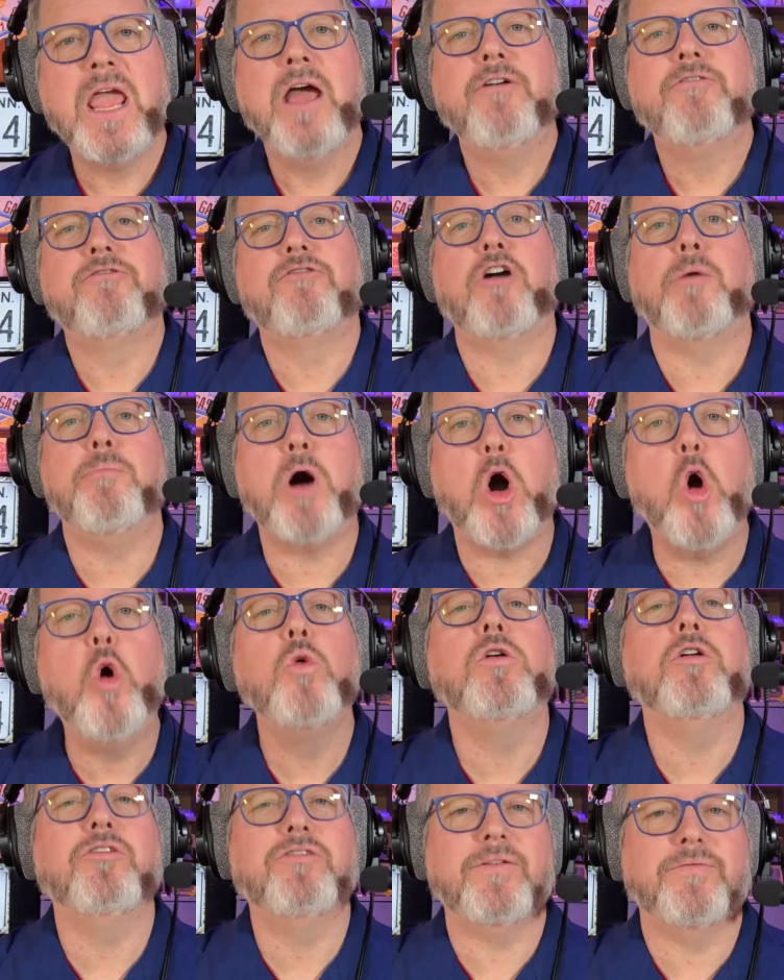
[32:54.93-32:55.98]
from
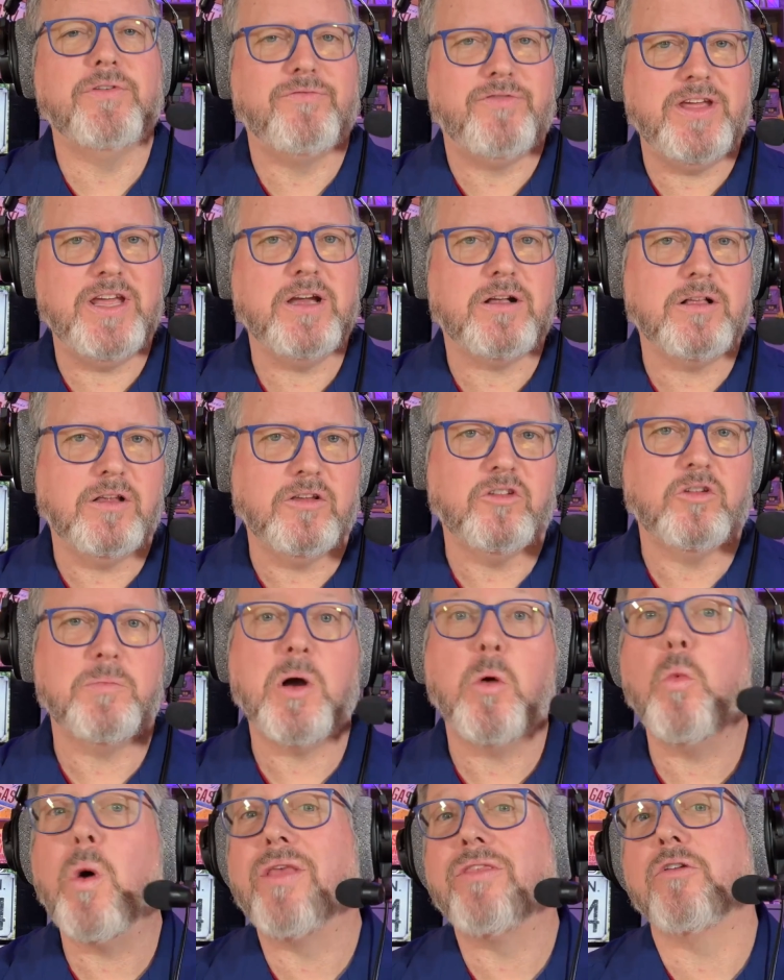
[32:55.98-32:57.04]
owners of the vehicles
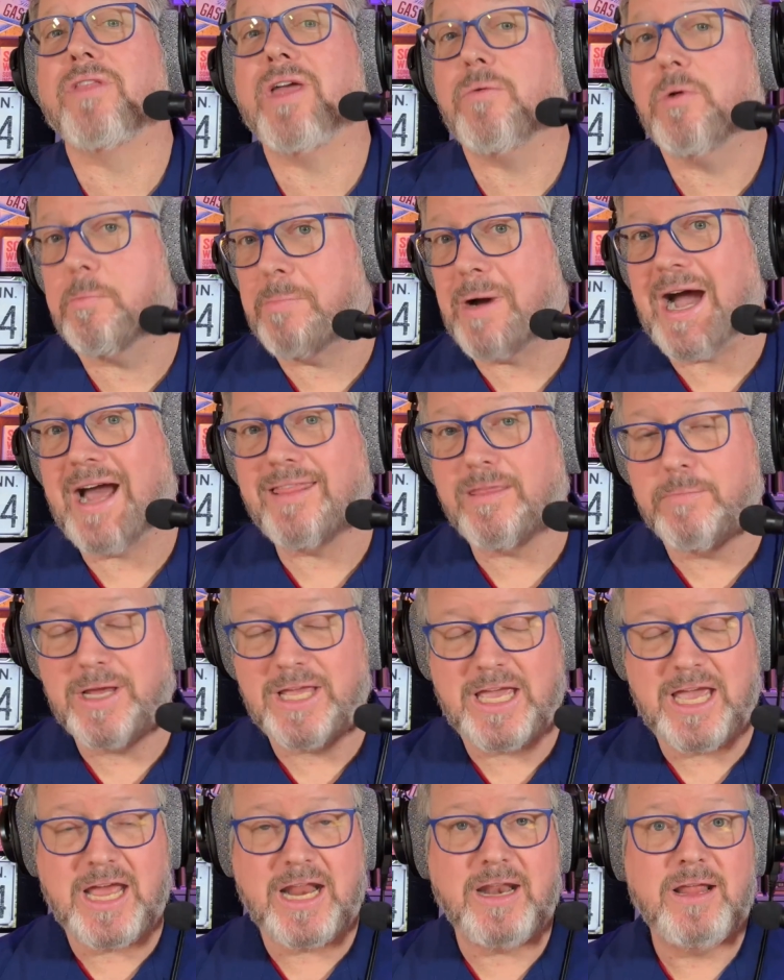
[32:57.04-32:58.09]
about whether they would buy them
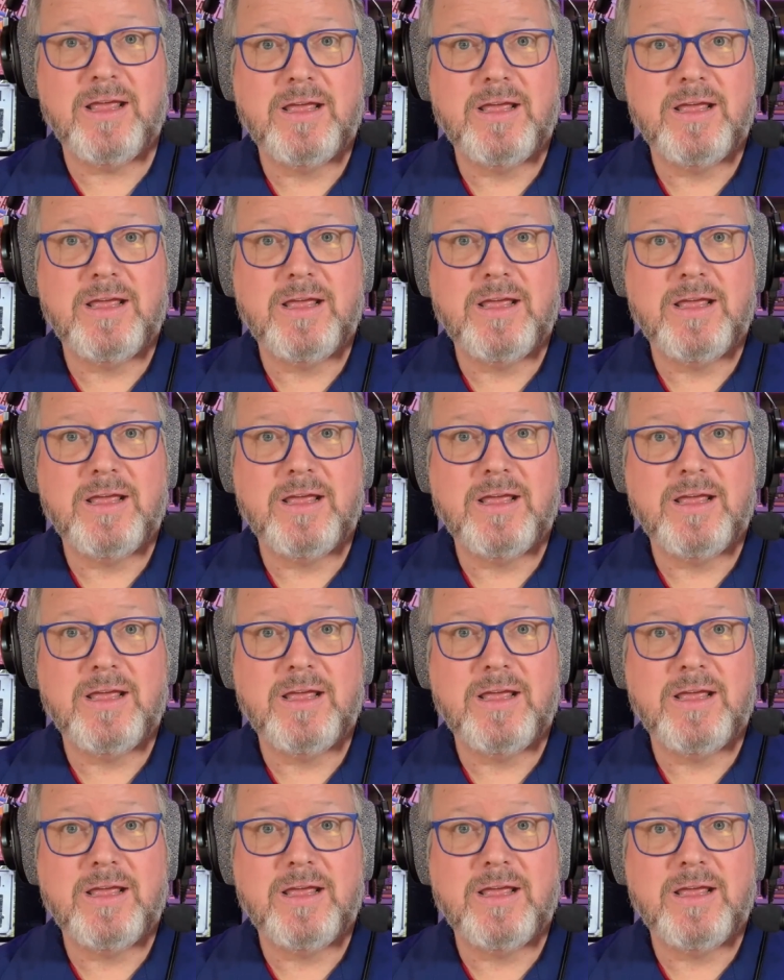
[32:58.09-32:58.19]
again.